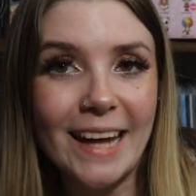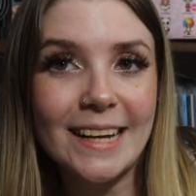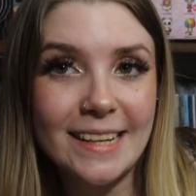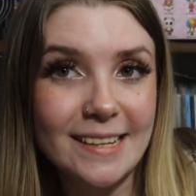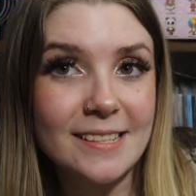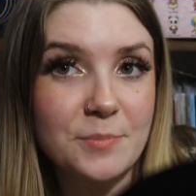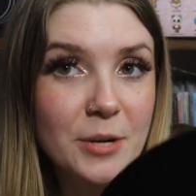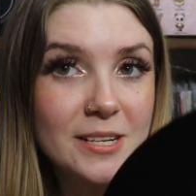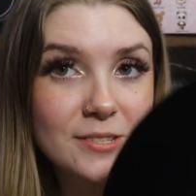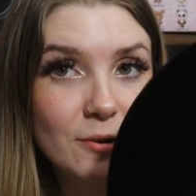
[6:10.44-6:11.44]
and it is
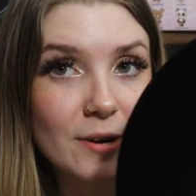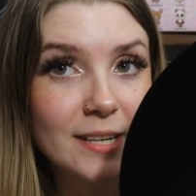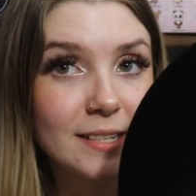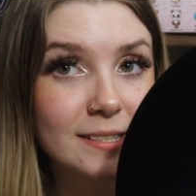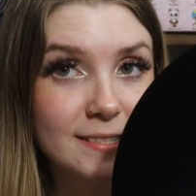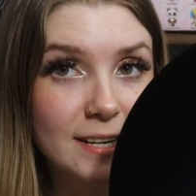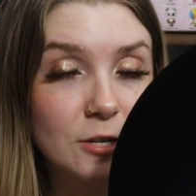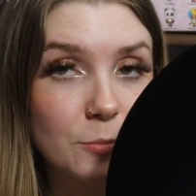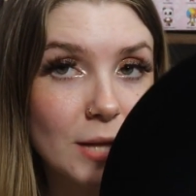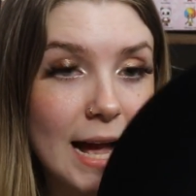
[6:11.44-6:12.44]
pressed on
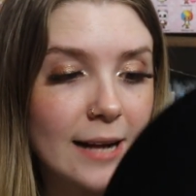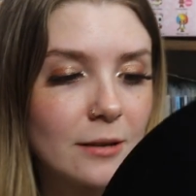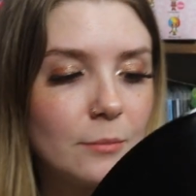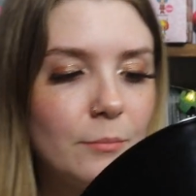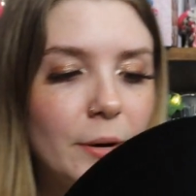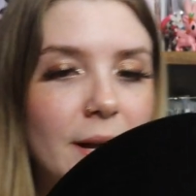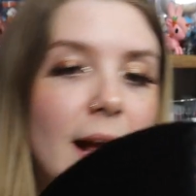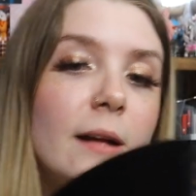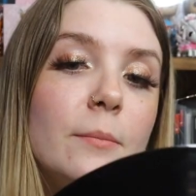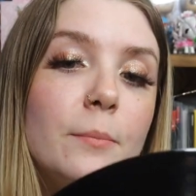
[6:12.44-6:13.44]
standard black, but
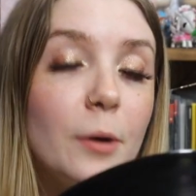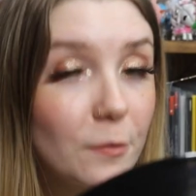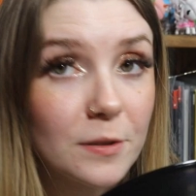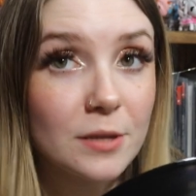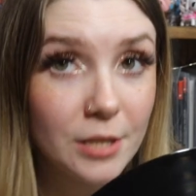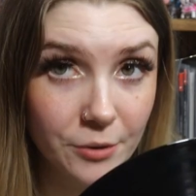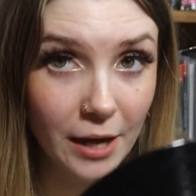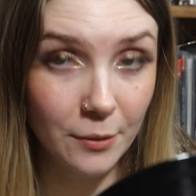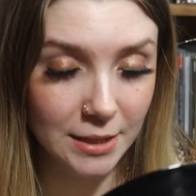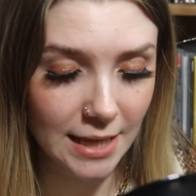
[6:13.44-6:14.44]
I am perfectly
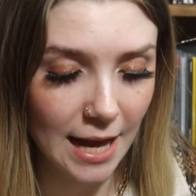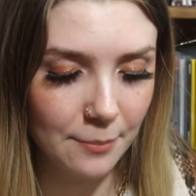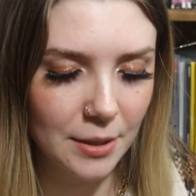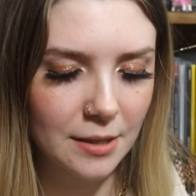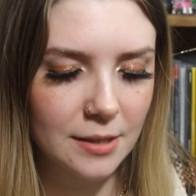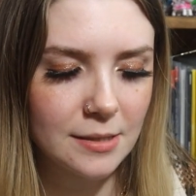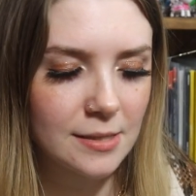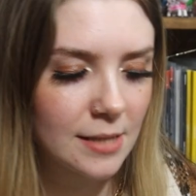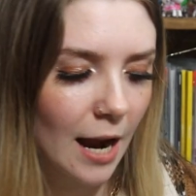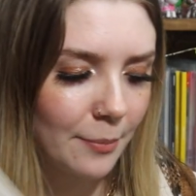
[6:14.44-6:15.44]
okay with that
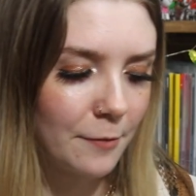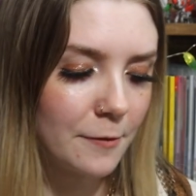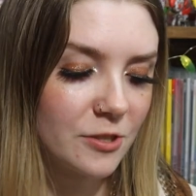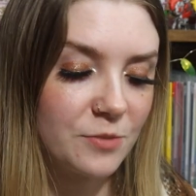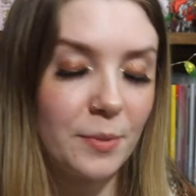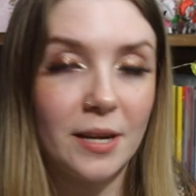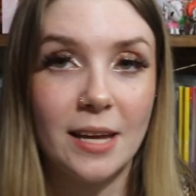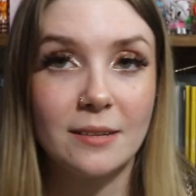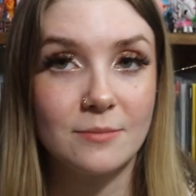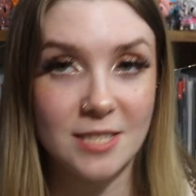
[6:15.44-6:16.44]
because I prefer
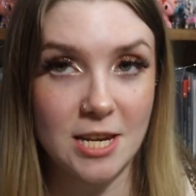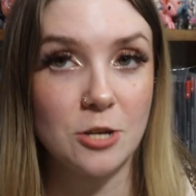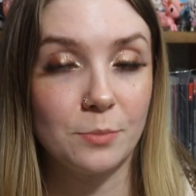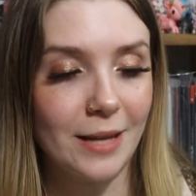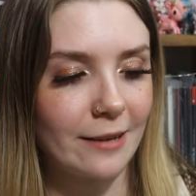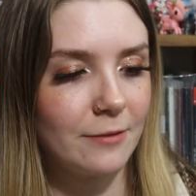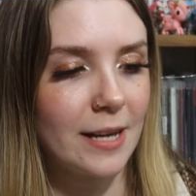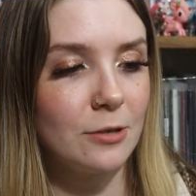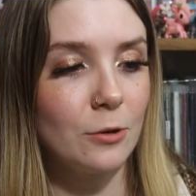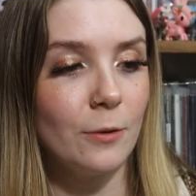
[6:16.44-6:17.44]
spinning standard black
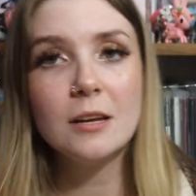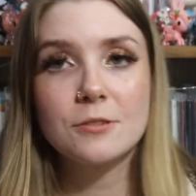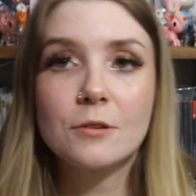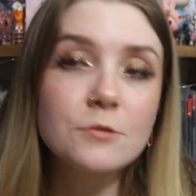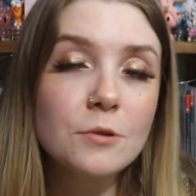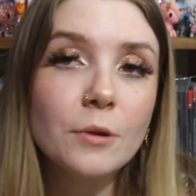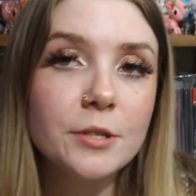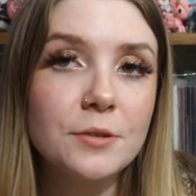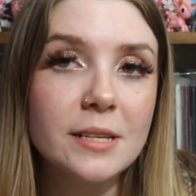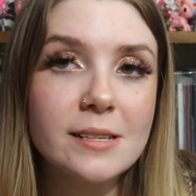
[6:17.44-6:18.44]
vinyl. So those are the
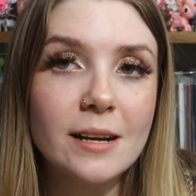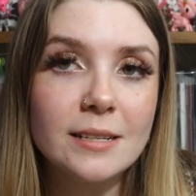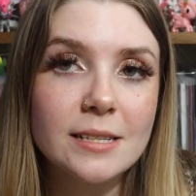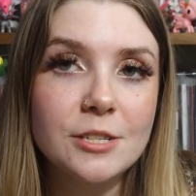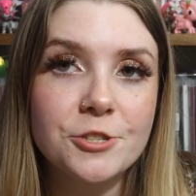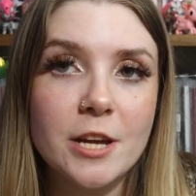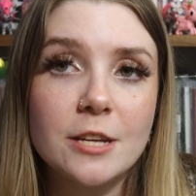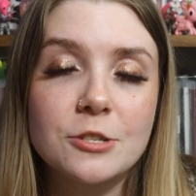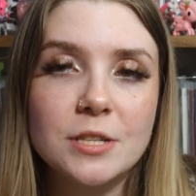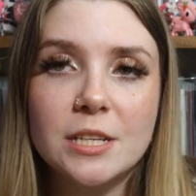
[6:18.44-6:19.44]
only two things I got at the
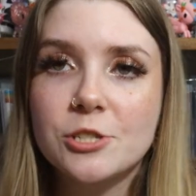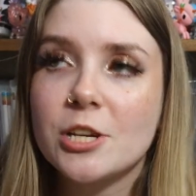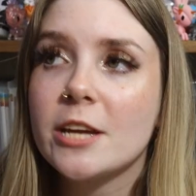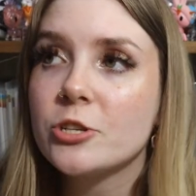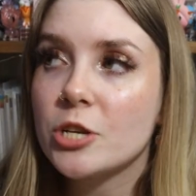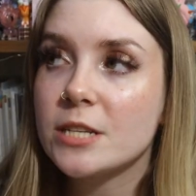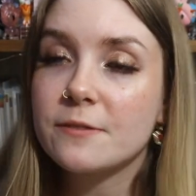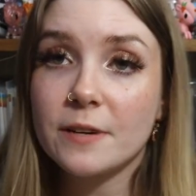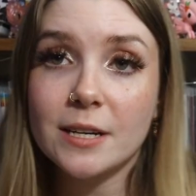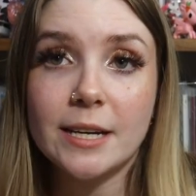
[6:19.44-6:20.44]
exchange. The exchange
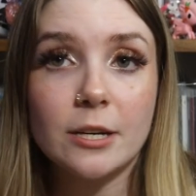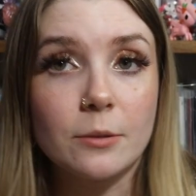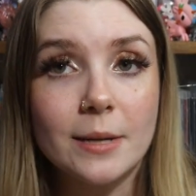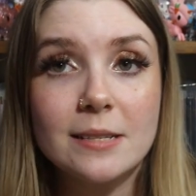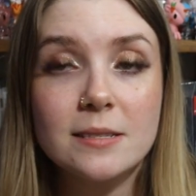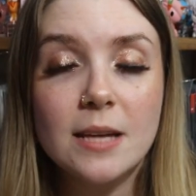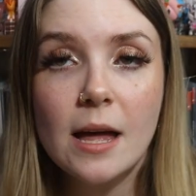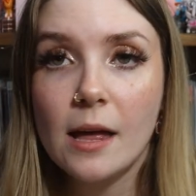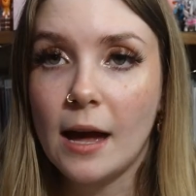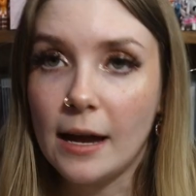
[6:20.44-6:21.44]
is very hit or miss.
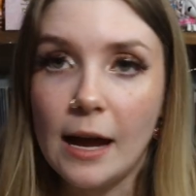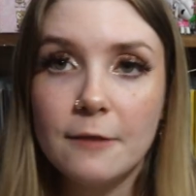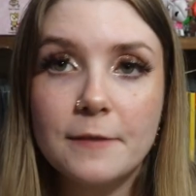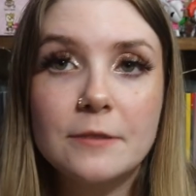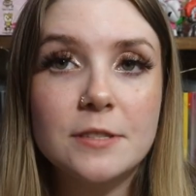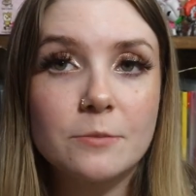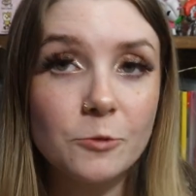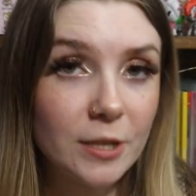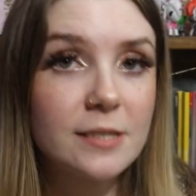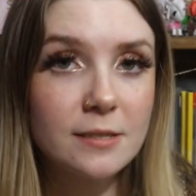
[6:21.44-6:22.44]
I have found some
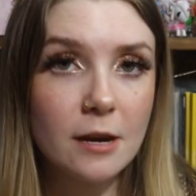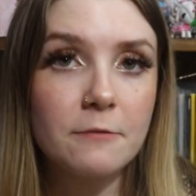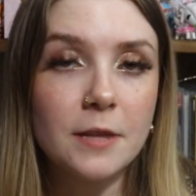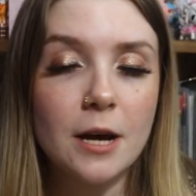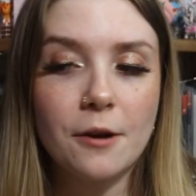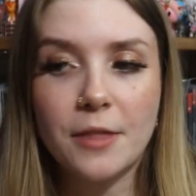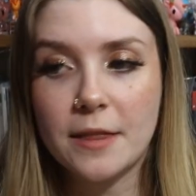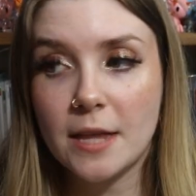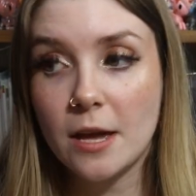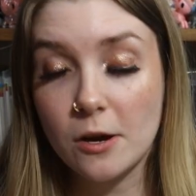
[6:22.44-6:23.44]
great stuff there
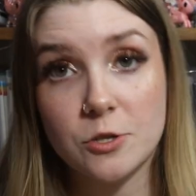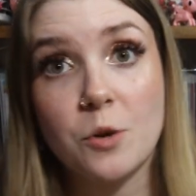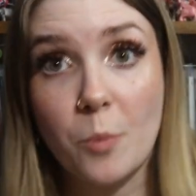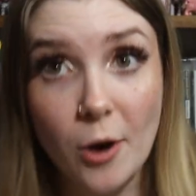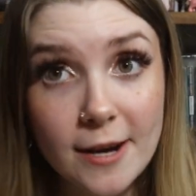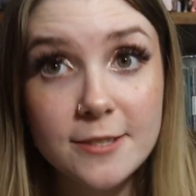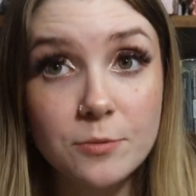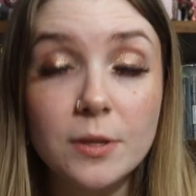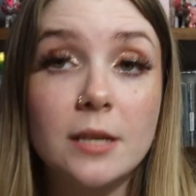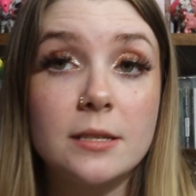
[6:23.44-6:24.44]
that they
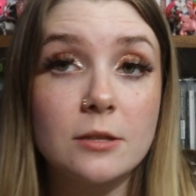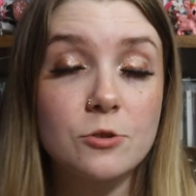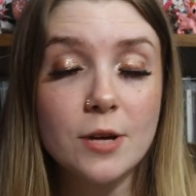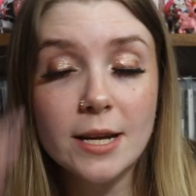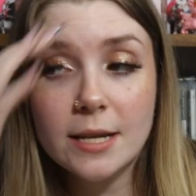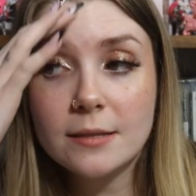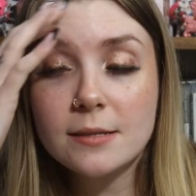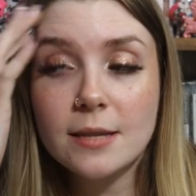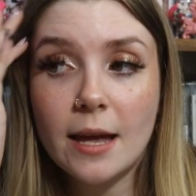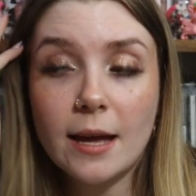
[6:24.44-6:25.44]
underpriced when they did the
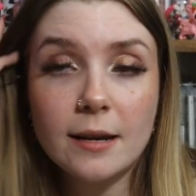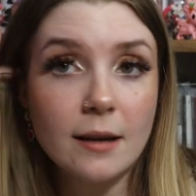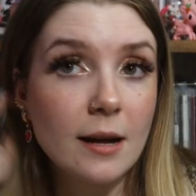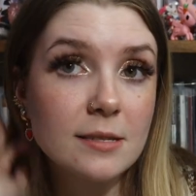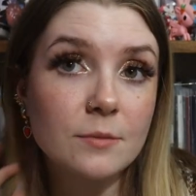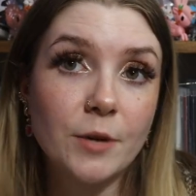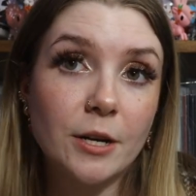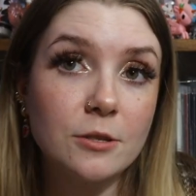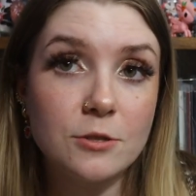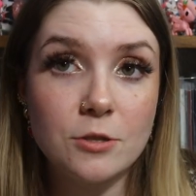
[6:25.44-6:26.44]
trade-ins and got some
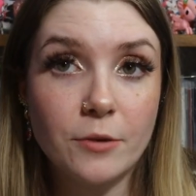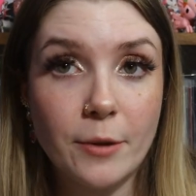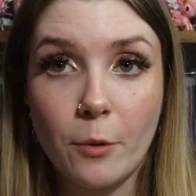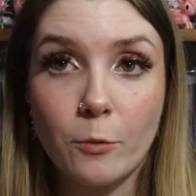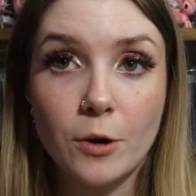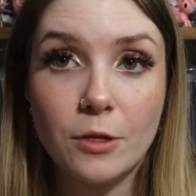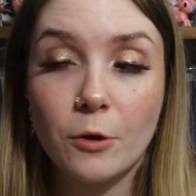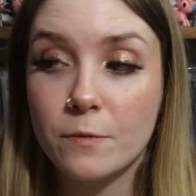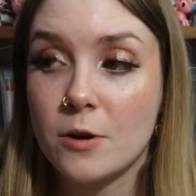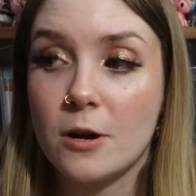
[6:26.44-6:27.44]
records, you know, that were worth
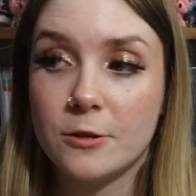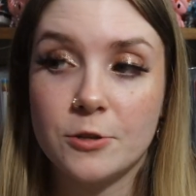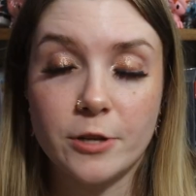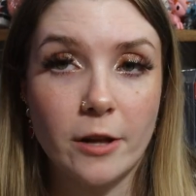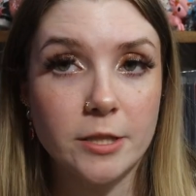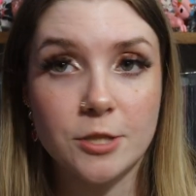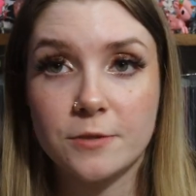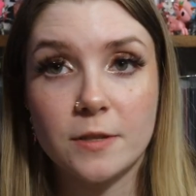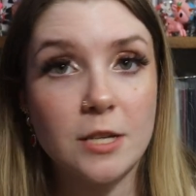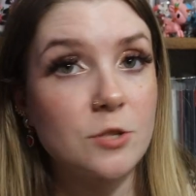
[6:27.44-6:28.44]
over a
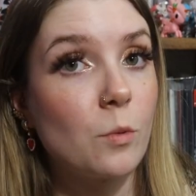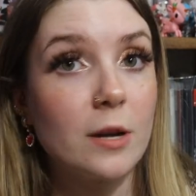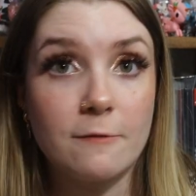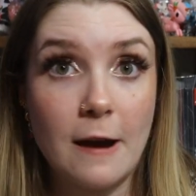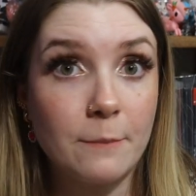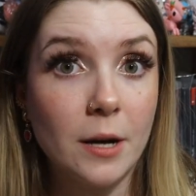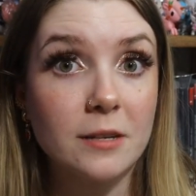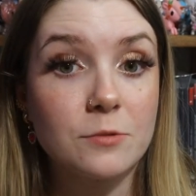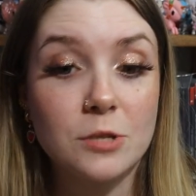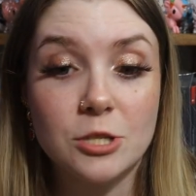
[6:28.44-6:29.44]
$100 for like 25
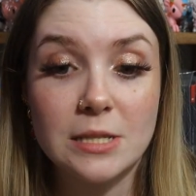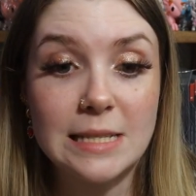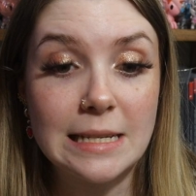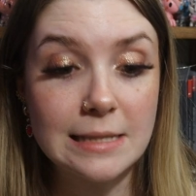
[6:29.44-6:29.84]
bucks, which is